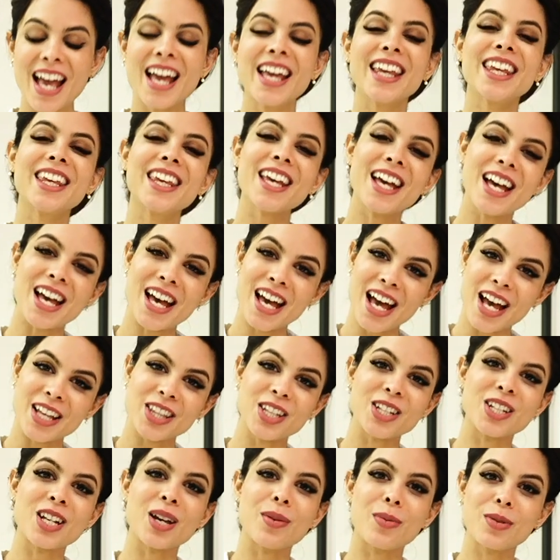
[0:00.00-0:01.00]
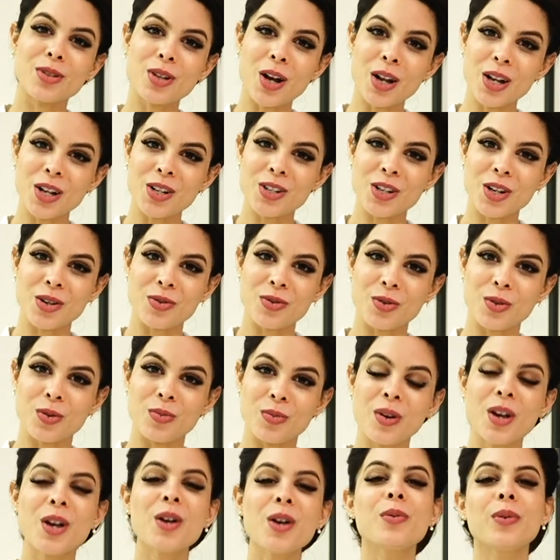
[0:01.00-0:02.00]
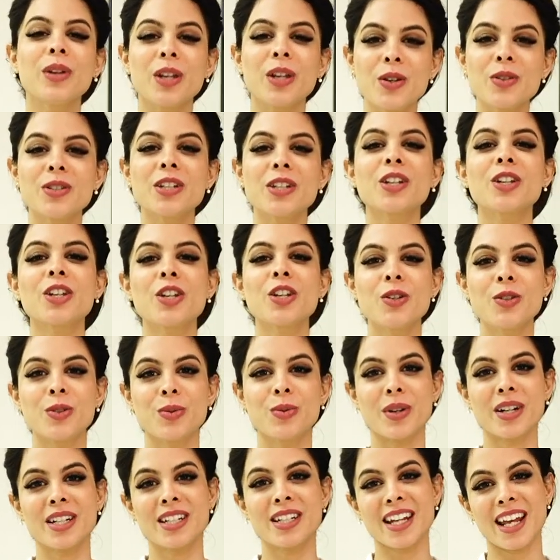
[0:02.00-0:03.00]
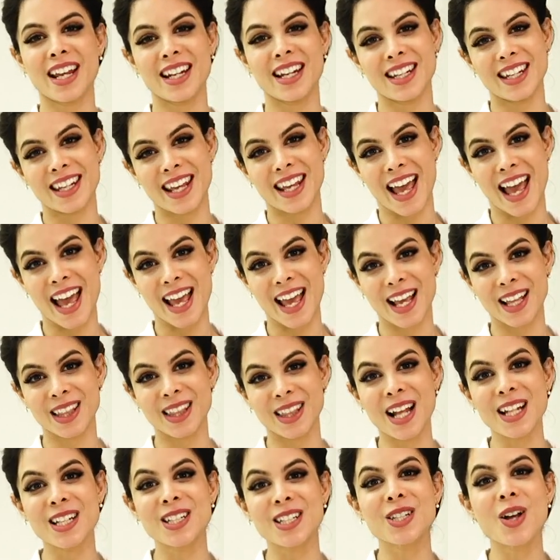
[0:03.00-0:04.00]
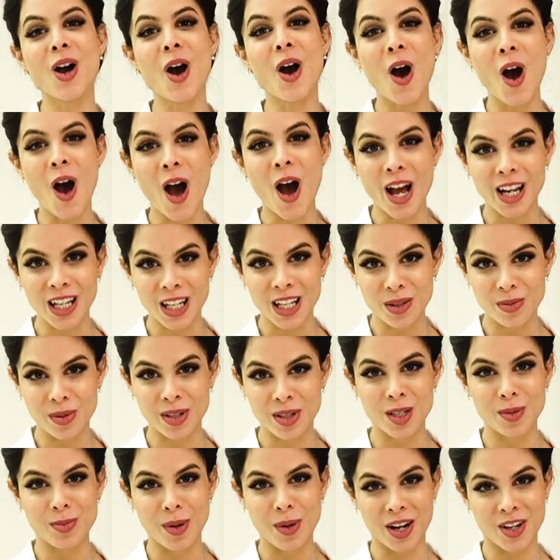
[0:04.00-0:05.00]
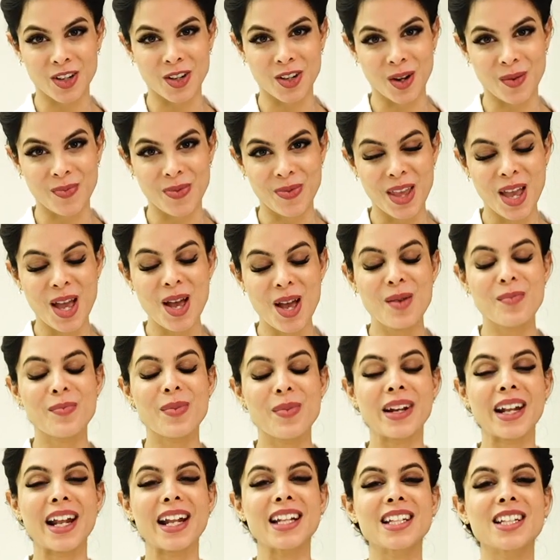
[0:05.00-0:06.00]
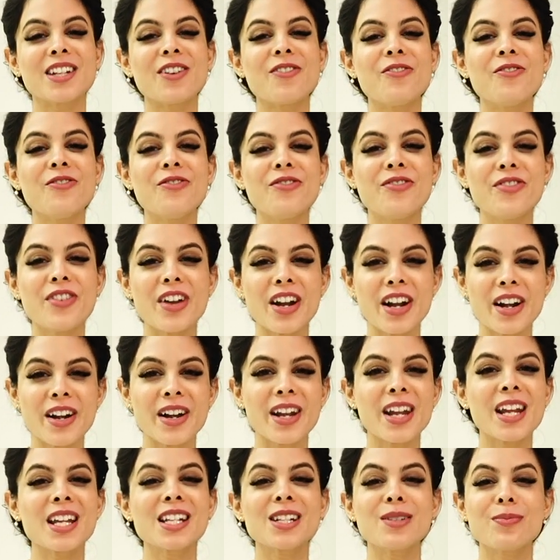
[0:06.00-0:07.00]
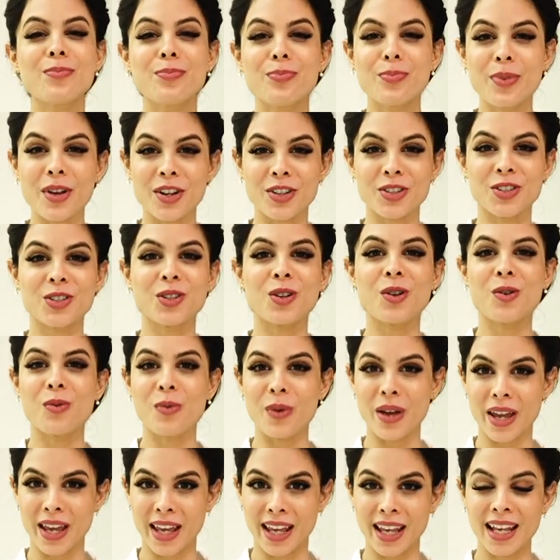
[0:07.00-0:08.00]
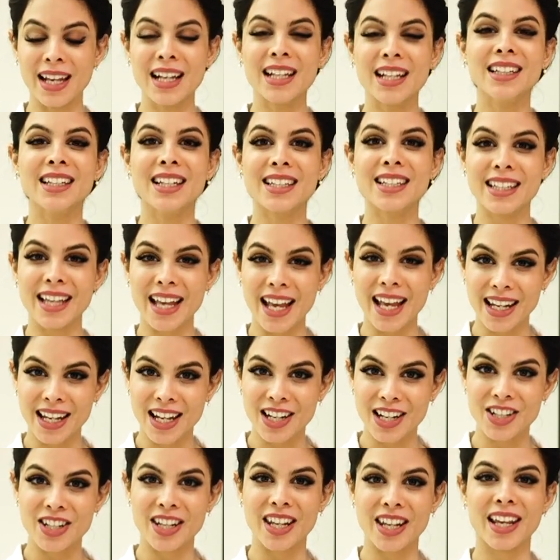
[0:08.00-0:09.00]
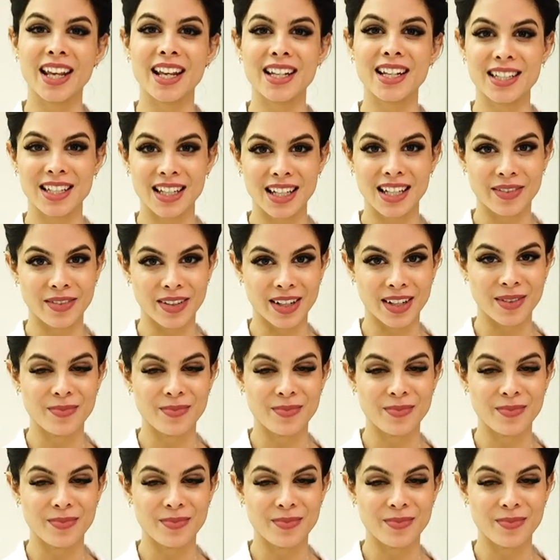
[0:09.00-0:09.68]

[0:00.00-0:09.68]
Here at the dermatology room, we use a Q-switched Nd:YAG, and that's the Hollywood Spectra. But it's a very special way this energy is delivered.